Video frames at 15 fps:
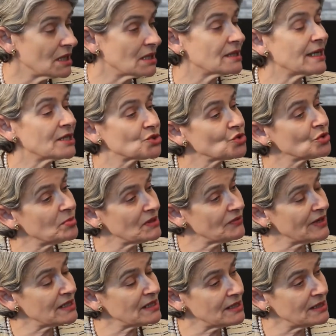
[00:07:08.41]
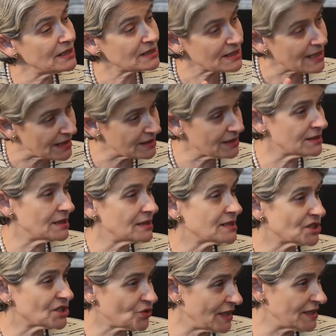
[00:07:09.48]
There should be a very targeted
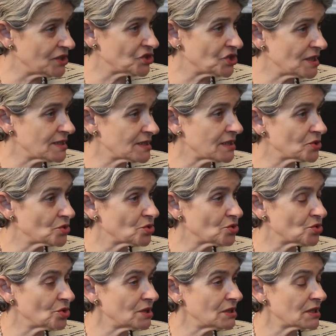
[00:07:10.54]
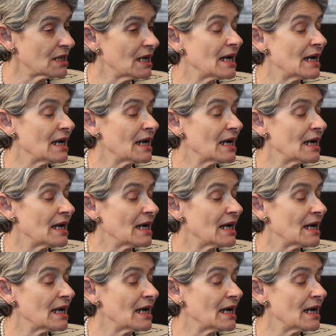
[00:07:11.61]
strategies to do it,